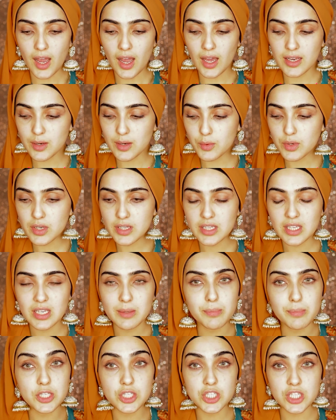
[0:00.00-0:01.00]
and I want to
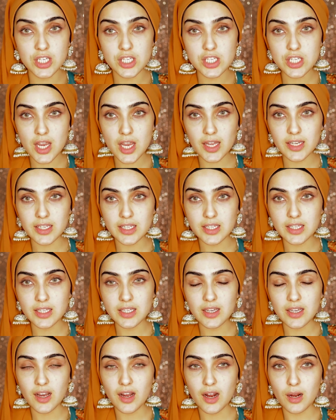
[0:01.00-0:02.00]
keep it chit
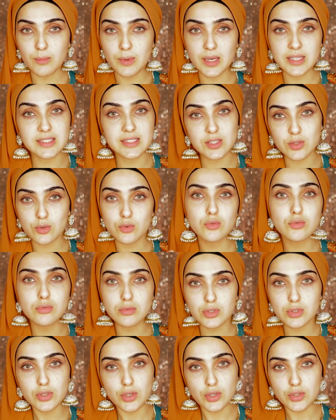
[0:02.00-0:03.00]
chatty and still,
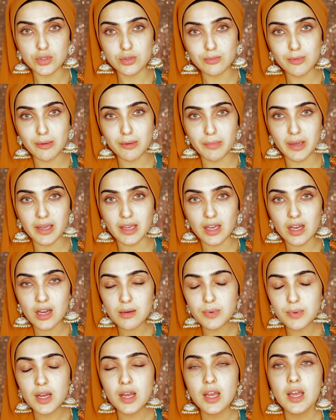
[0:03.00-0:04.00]
you know, do my
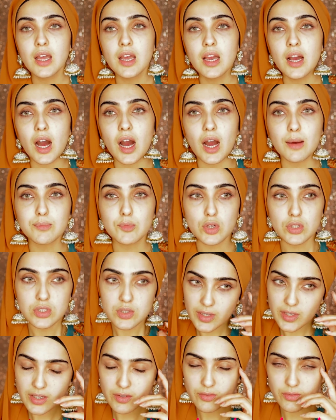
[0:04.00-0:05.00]
makeup. I'm not
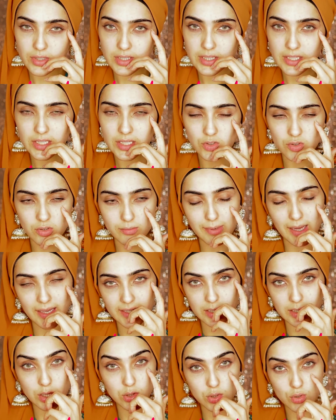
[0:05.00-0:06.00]
doing a really
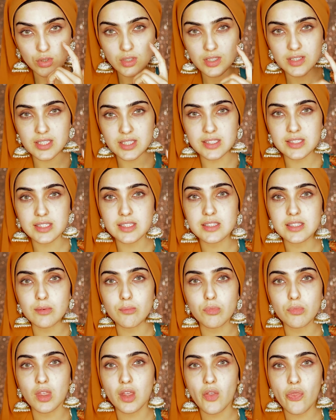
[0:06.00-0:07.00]
dramatic look. This is
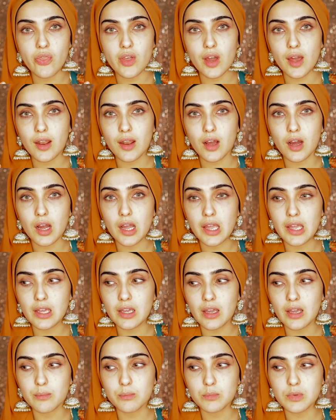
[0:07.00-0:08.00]
something that
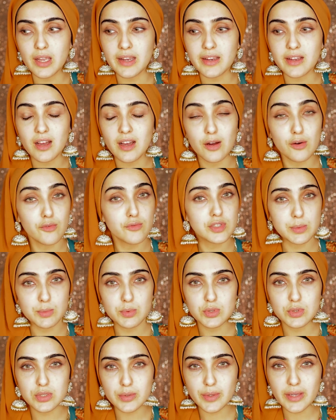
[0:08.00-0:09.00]
I am like
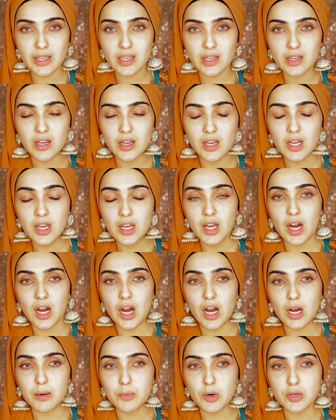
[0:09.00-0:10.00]
comfortable doing
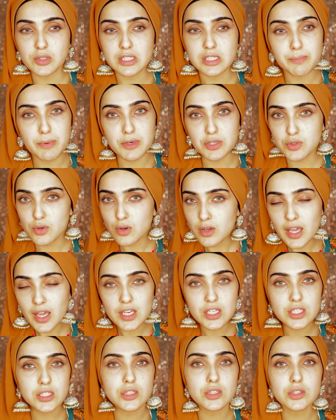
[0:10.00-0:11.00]
on special
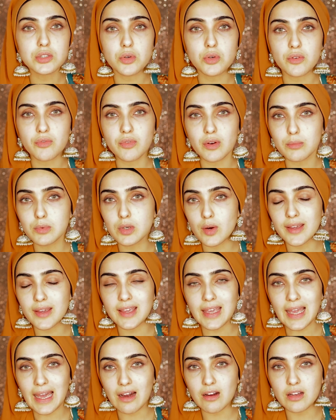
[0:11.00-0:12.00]
occasions, or if I'm
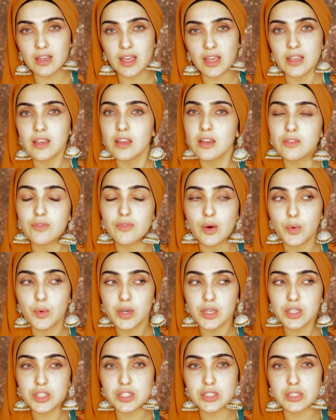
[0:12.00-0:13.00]
going out and if I
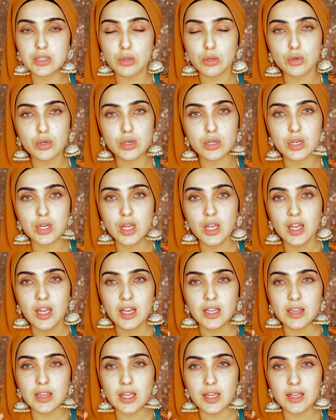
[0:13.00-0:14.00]
want to just look
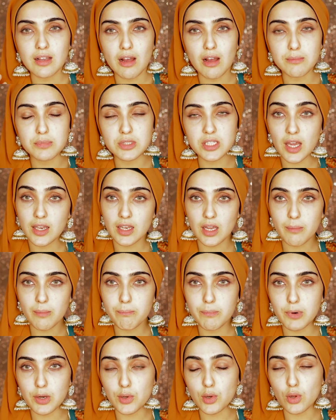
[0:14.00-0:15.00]
like I'm done
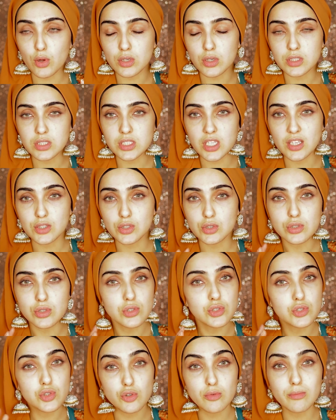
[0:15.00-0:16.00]
up but not done
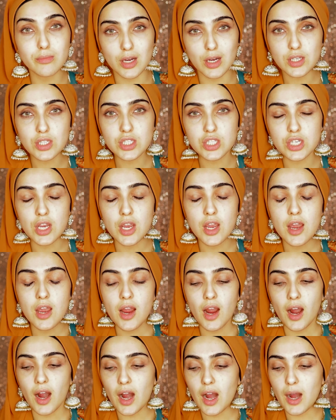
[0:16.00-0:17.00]
too much.
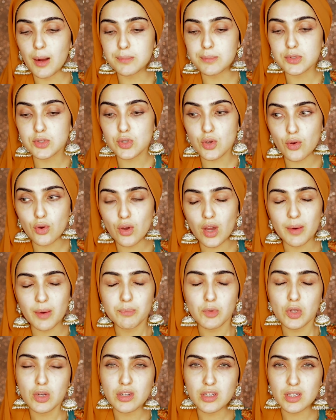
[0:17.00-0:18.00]
So
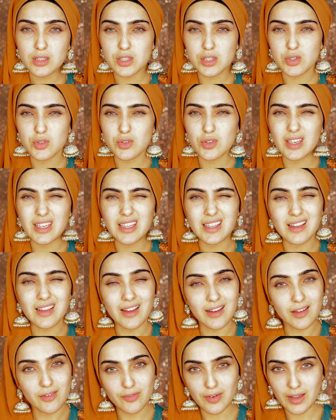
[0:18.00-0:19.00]
I'm not gonna do any
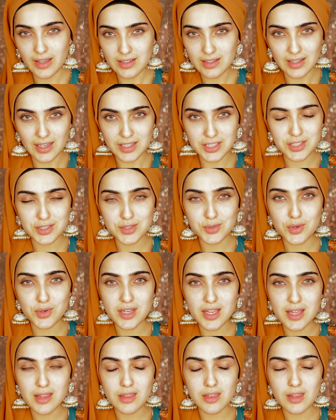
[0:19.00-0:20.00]
like fake lashes or
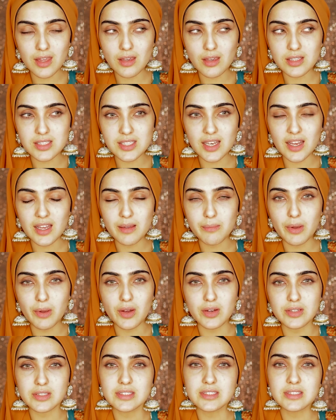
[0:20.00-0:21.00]
anything today
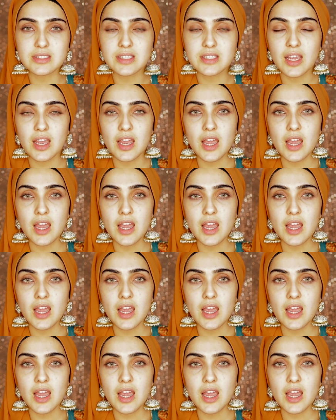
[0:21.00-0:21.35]
because